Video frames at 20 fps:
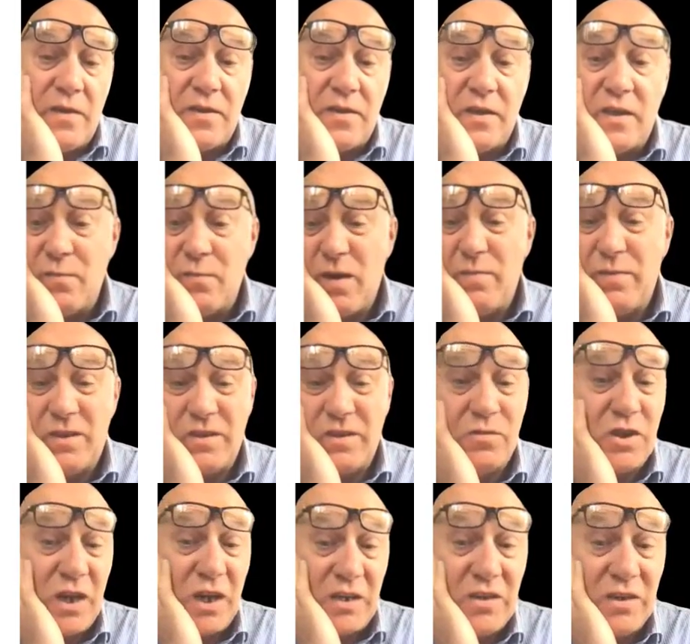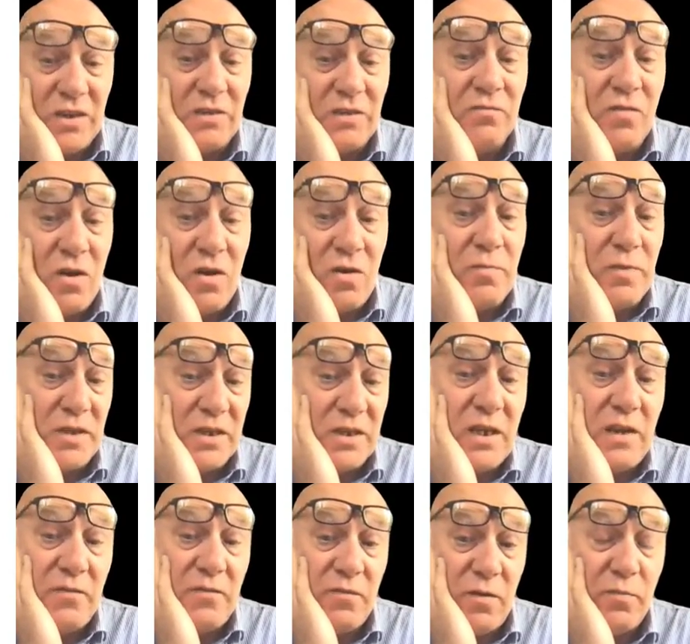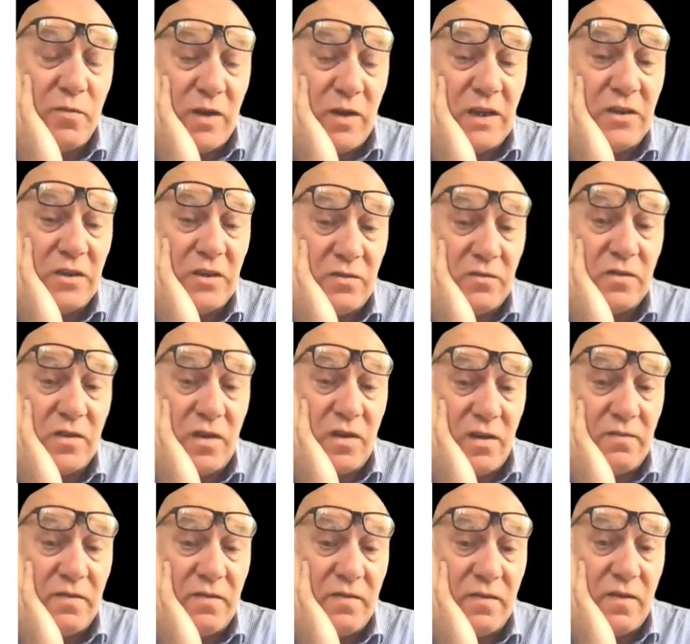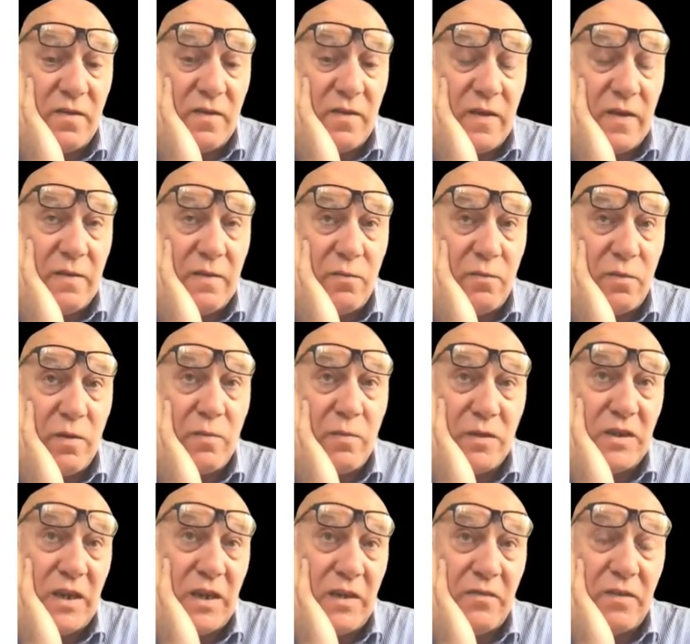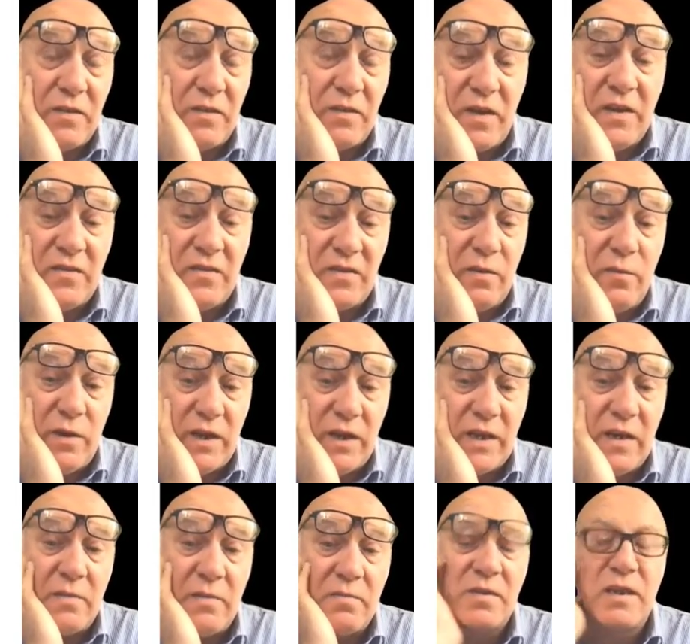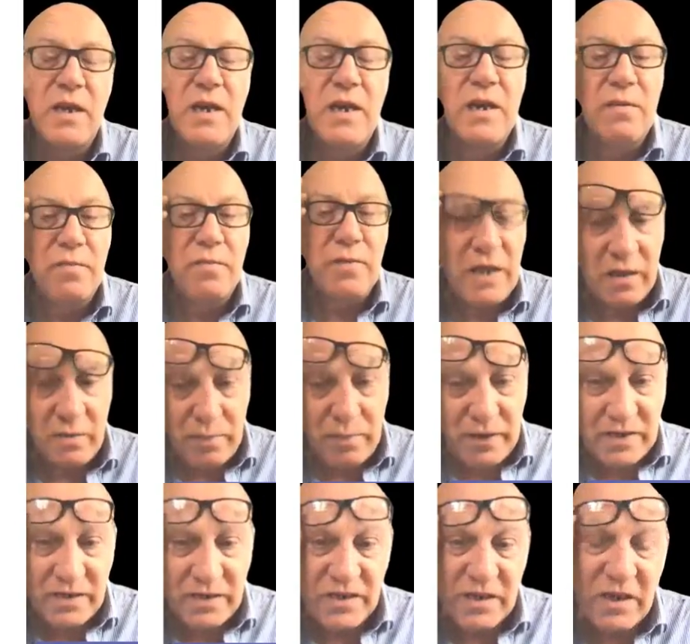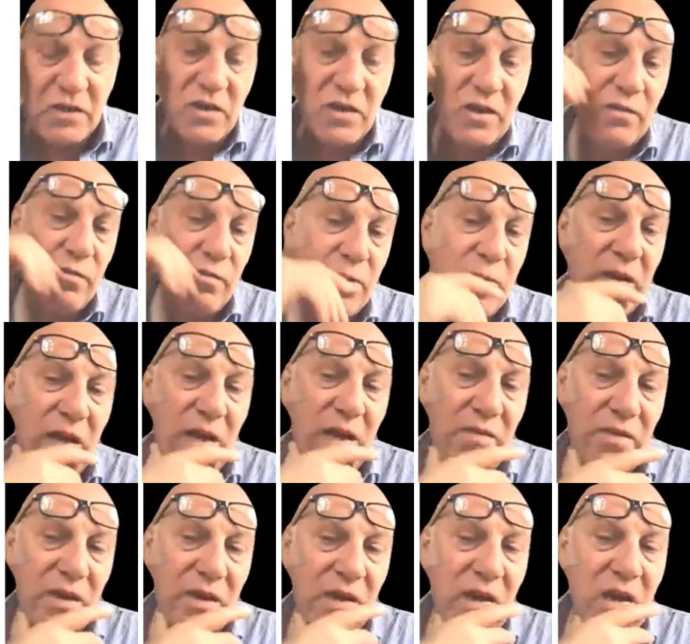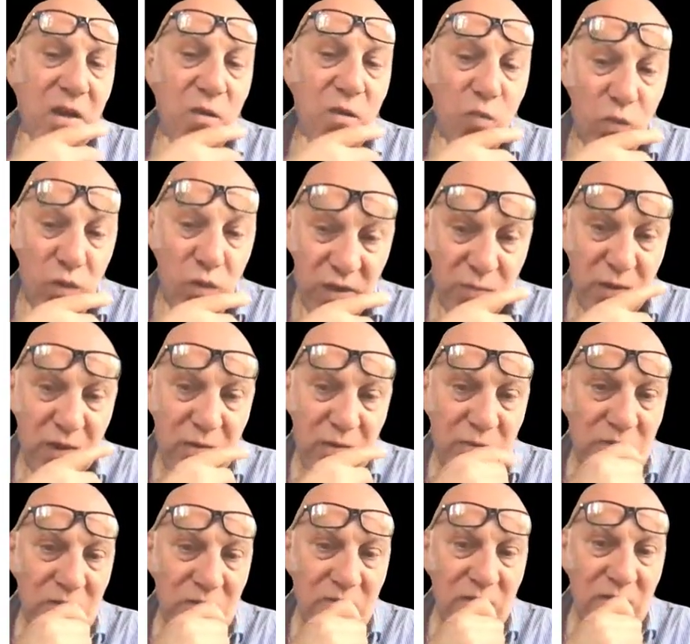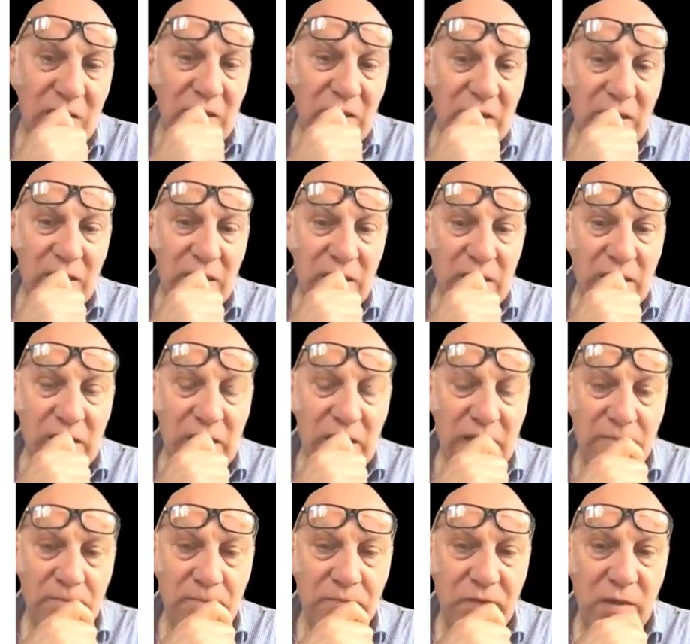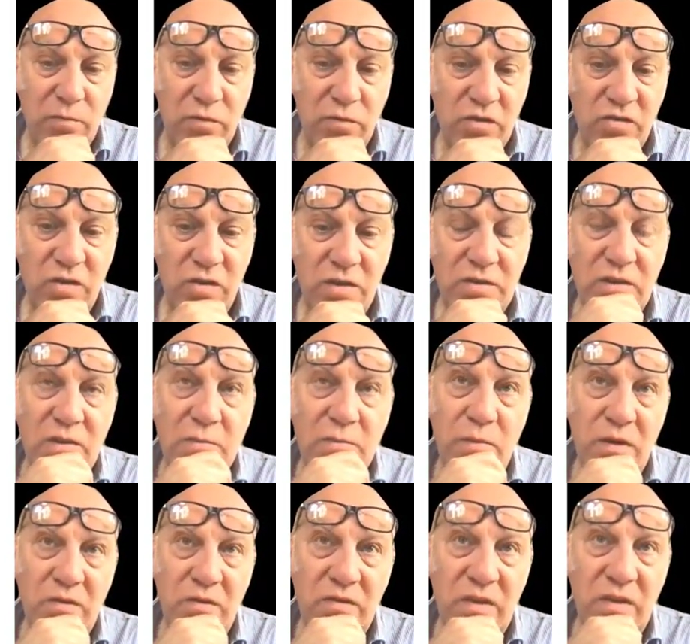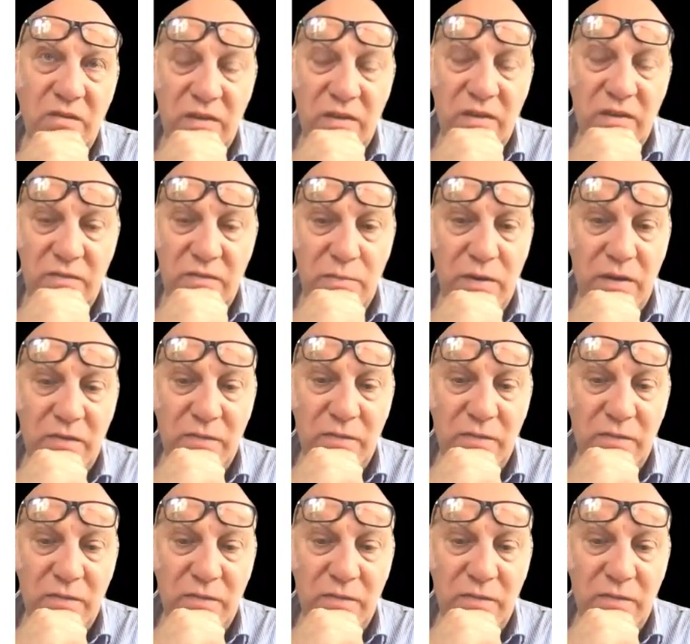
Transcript: I think there might be some changes in role, particularly for operational staff. If we just have to face that when it comes, but that'll be a discussion that we'll be having with people, and we'll try and do the most sensitive and